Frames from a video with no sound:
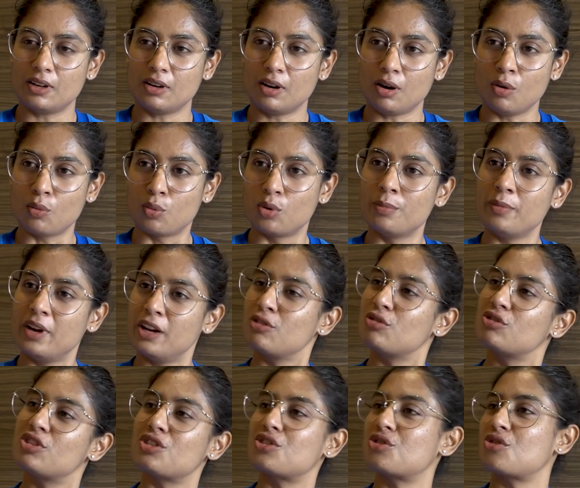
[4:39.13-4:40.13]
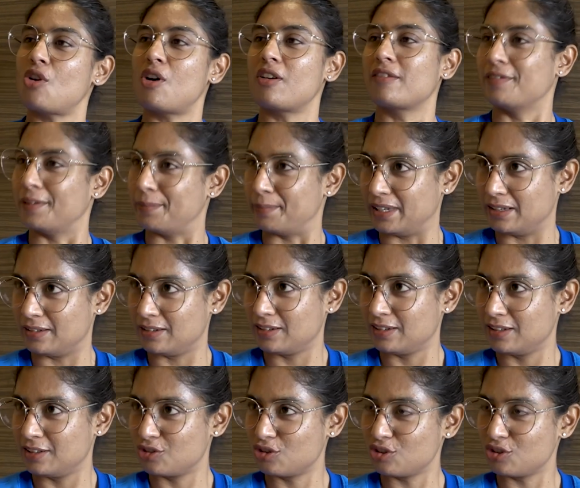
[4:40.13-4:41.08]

a woman who's a strong woman. Wow.